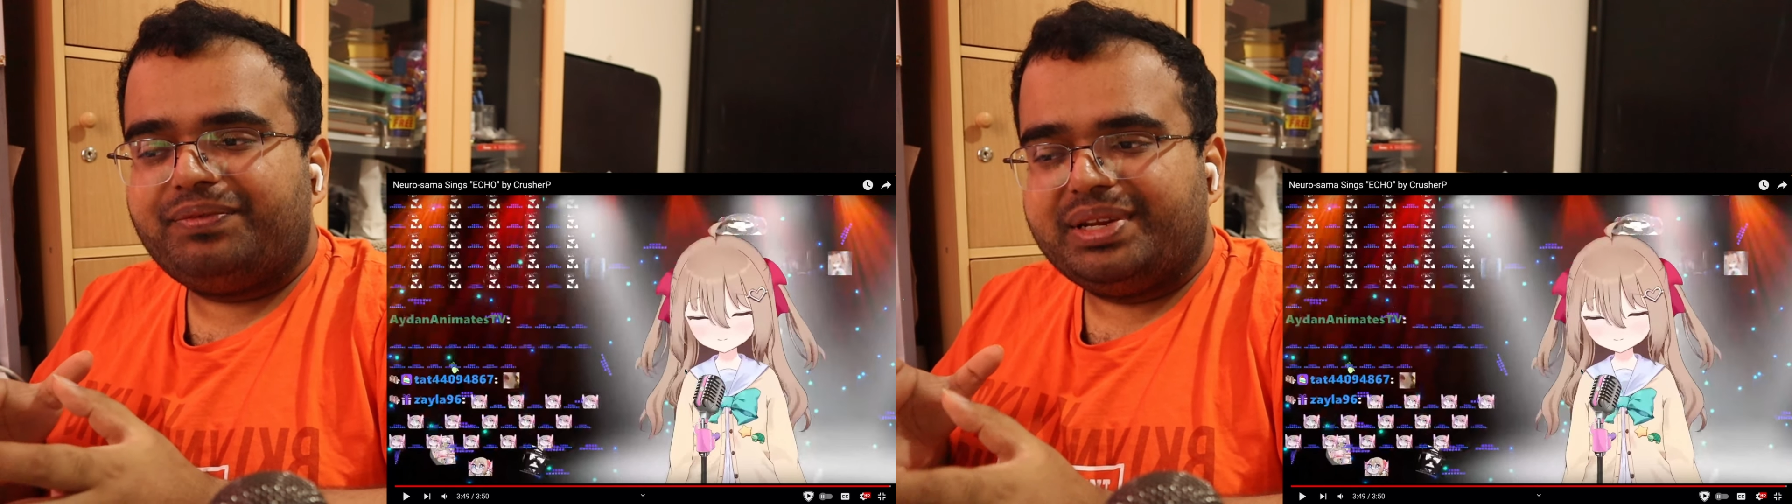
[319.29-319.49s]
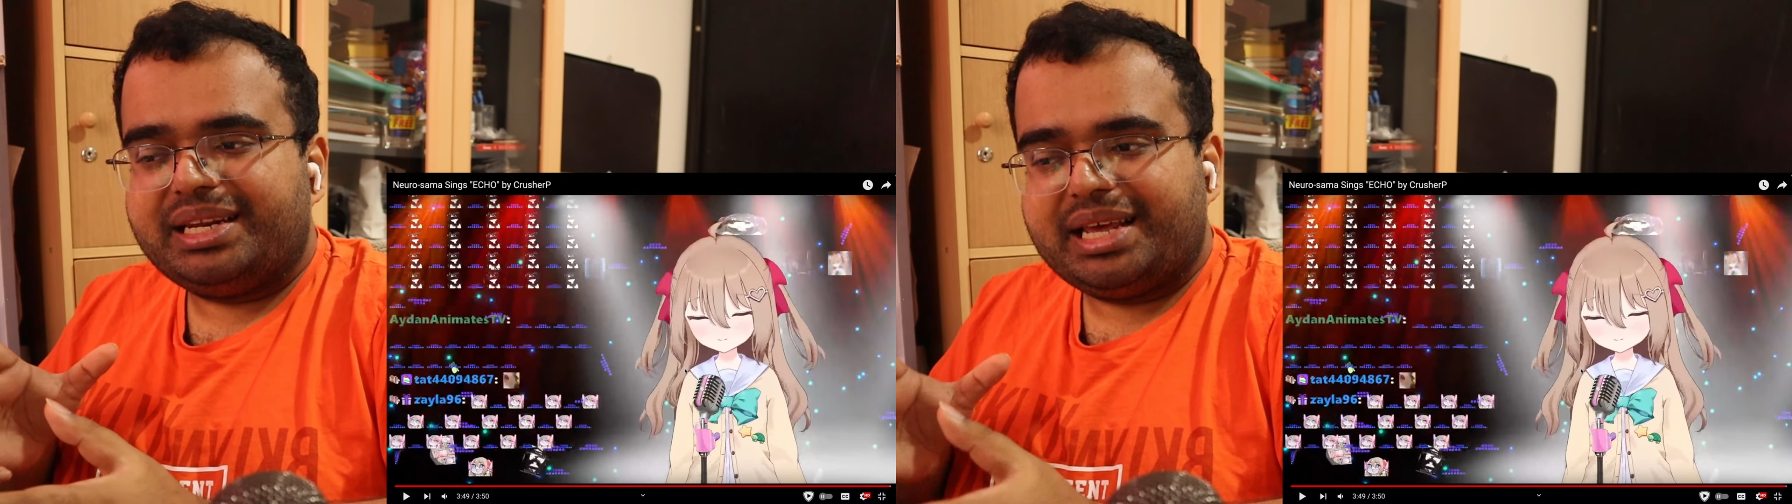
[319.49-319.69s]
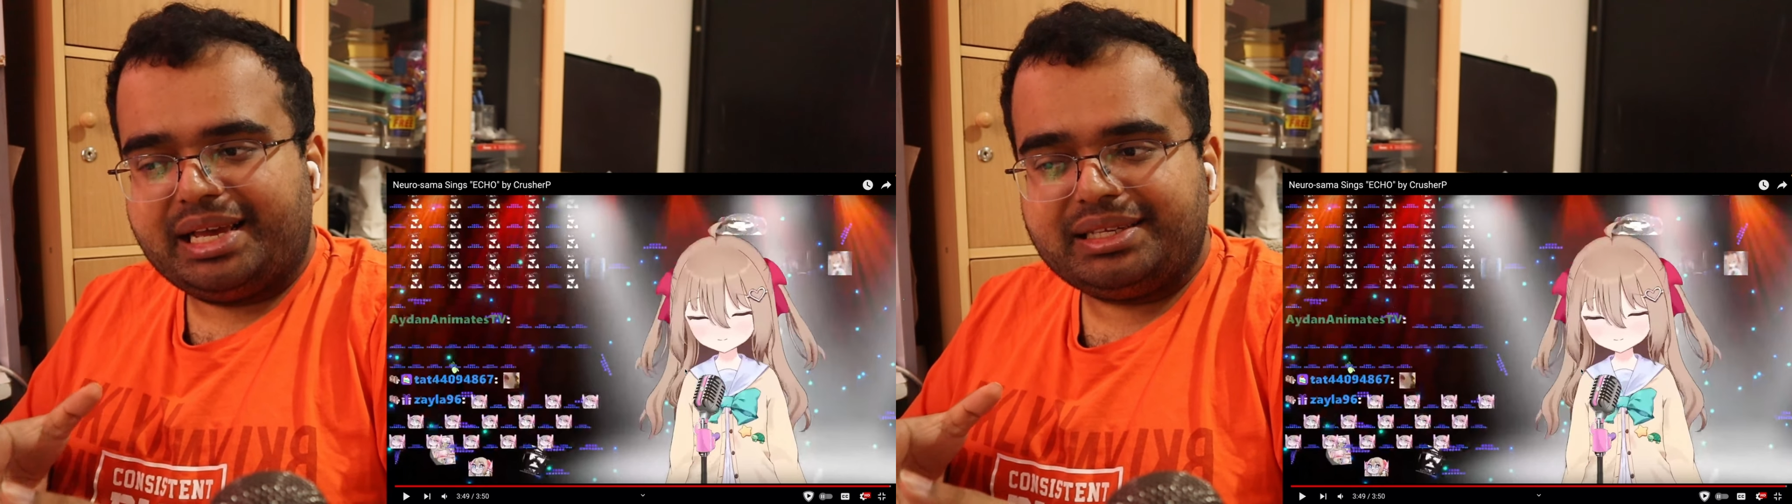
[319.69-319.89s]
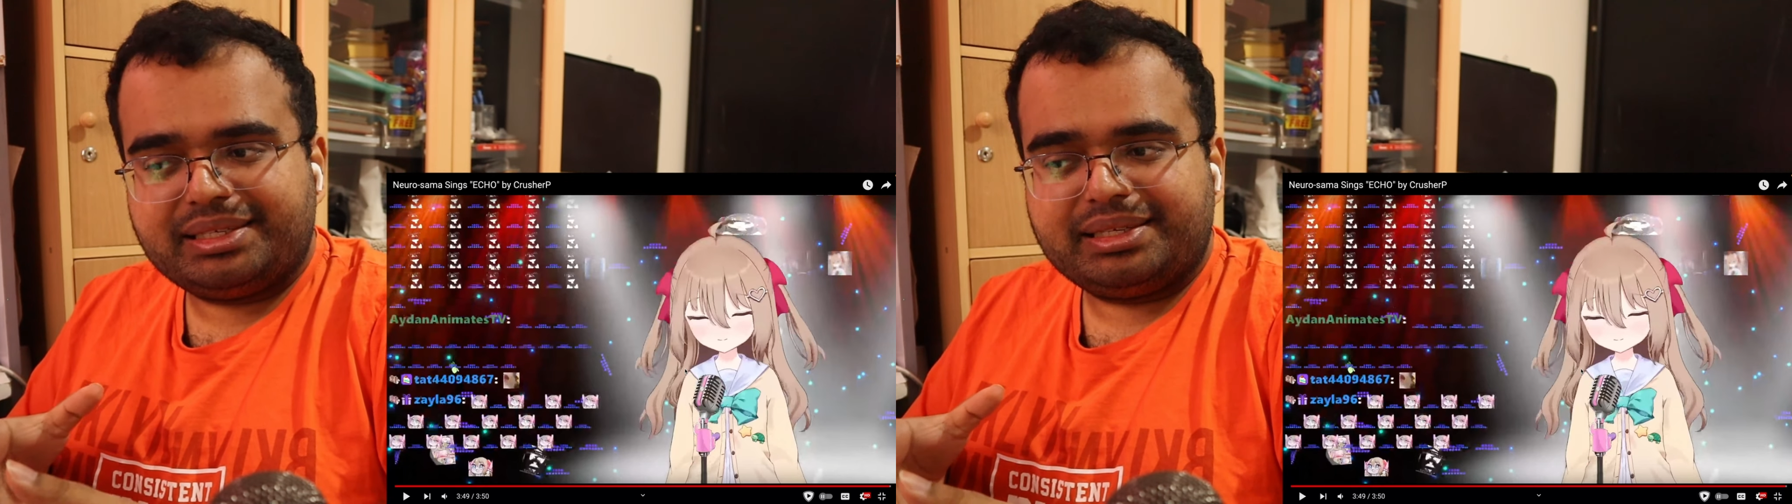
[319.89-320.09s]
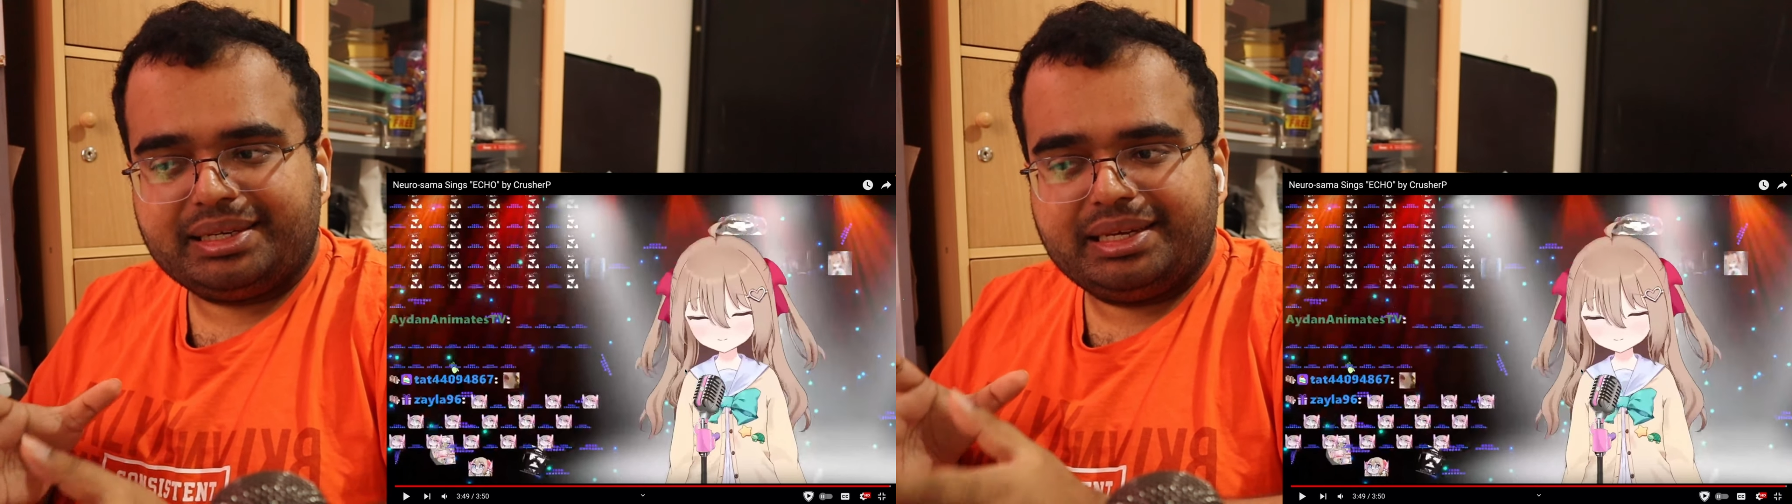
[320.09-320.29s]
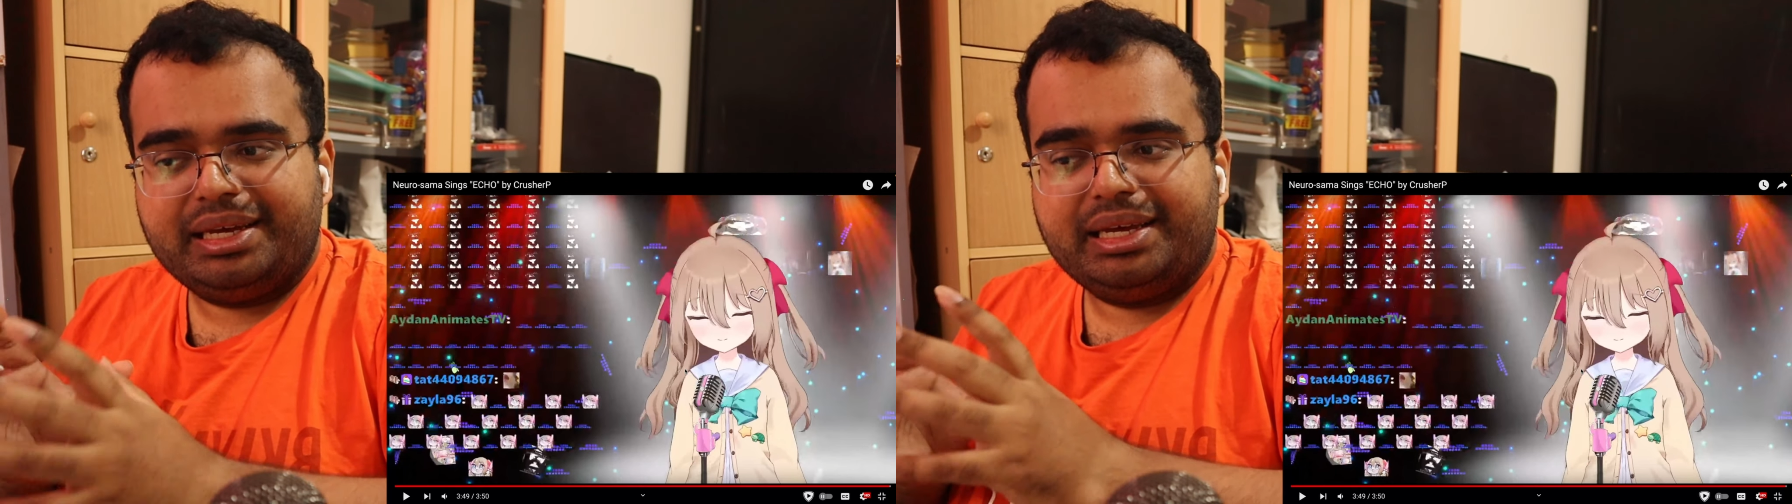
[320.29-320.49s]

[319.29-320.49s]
finessed,